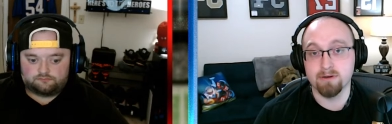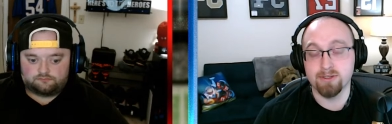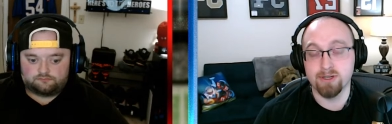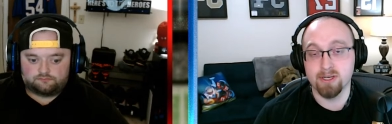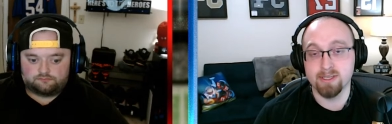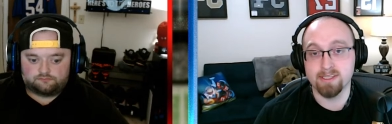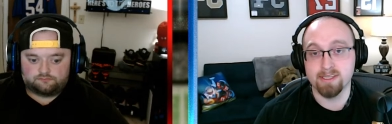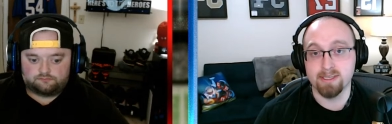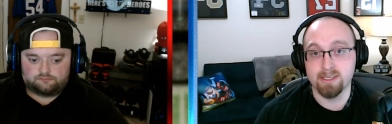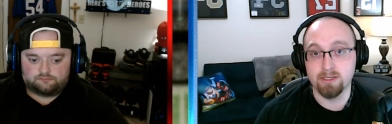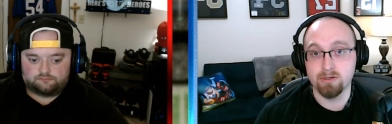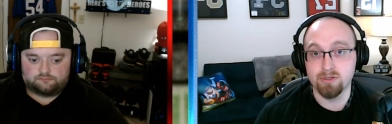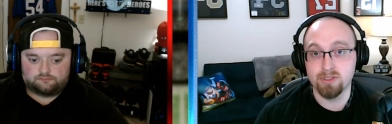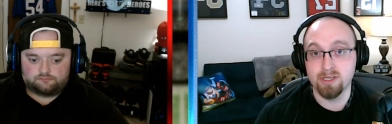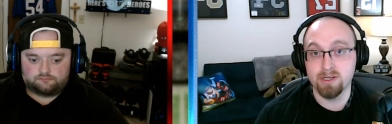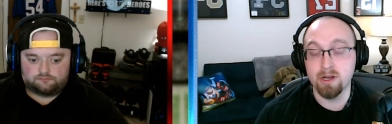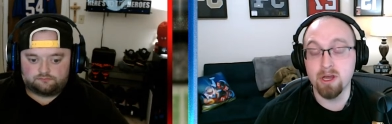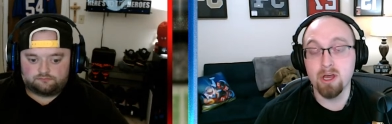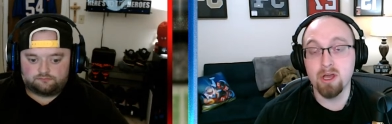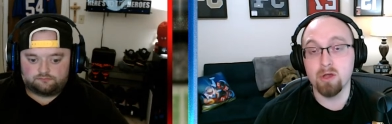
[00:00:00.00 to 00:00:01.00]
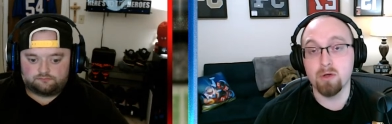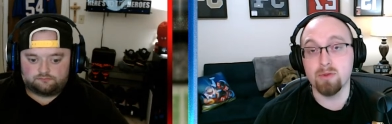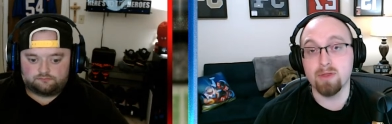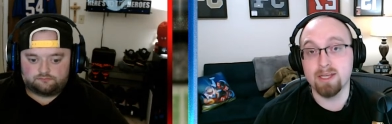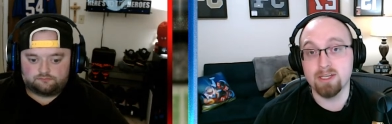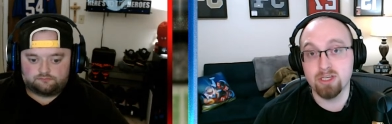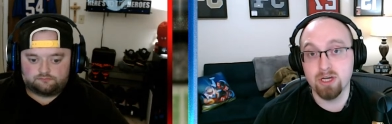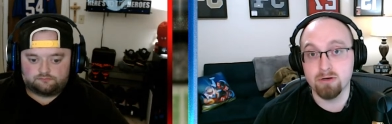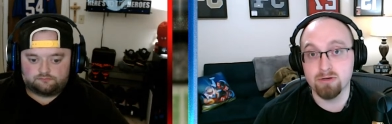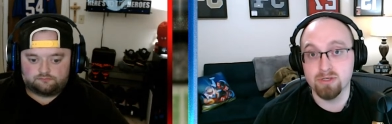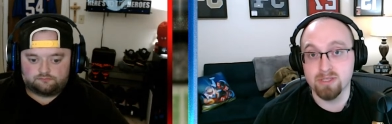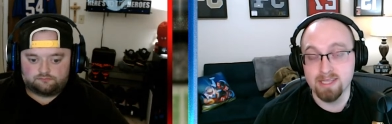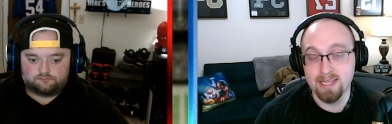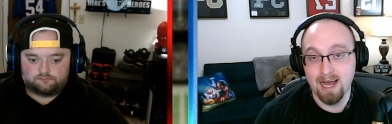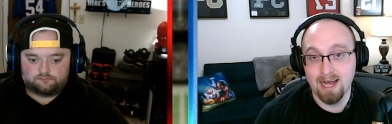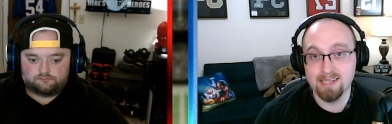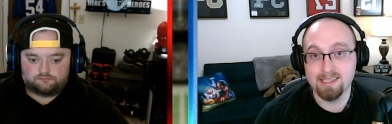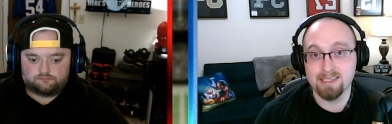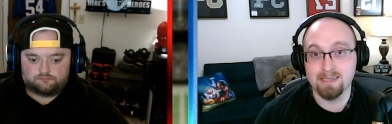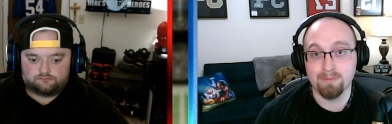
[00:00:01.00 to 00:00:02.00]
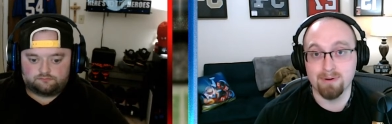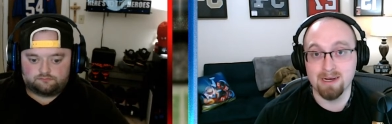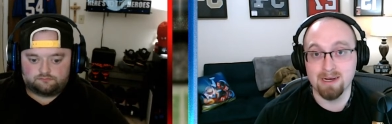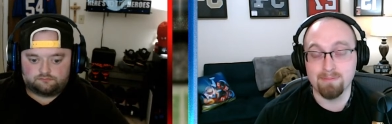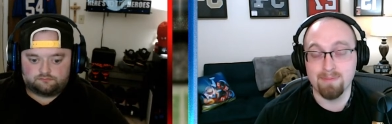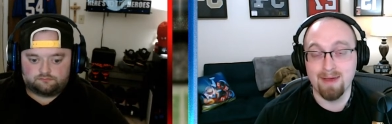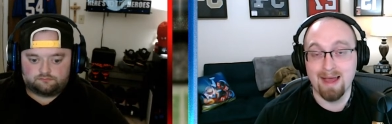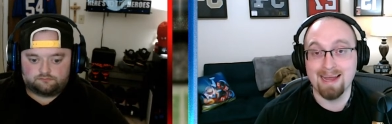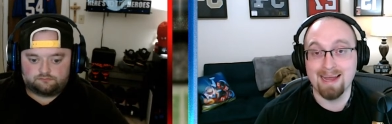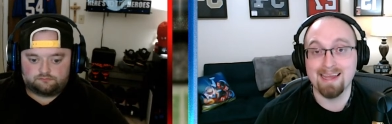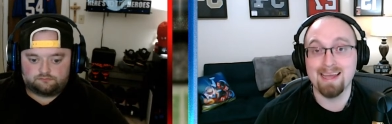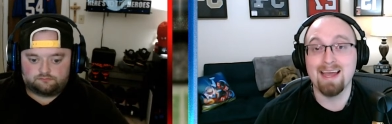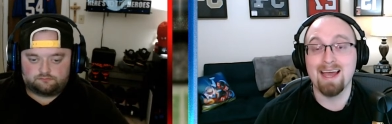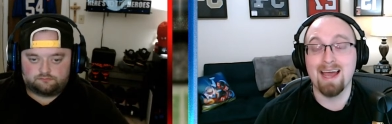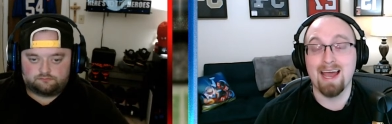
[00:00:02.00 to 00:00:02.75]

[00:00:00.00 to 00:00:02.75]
Speaker 1: Justin Houston, who they chose not to bring back.